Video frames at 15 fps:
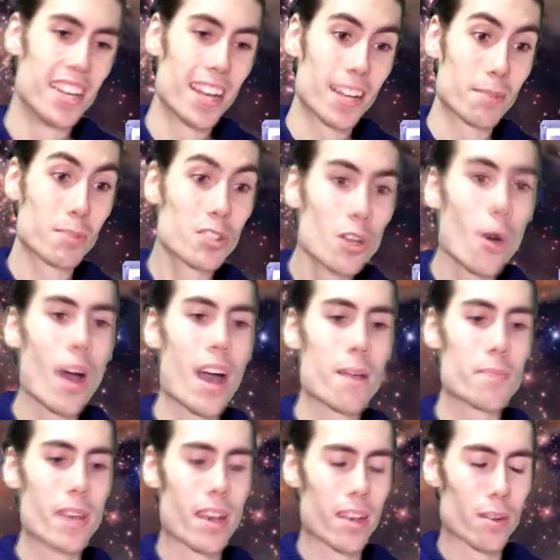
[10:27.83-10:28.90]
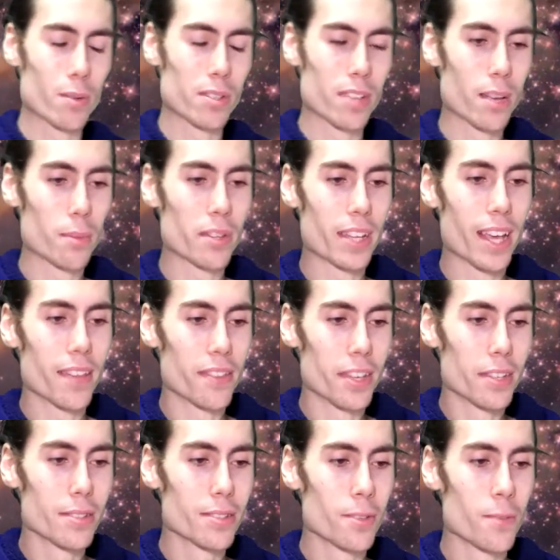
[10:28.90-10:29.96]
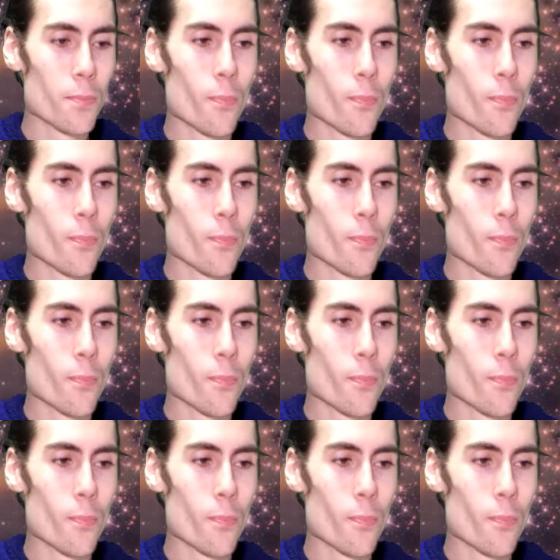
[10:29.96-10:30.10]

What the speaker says: And I'm so happy I was able to get this.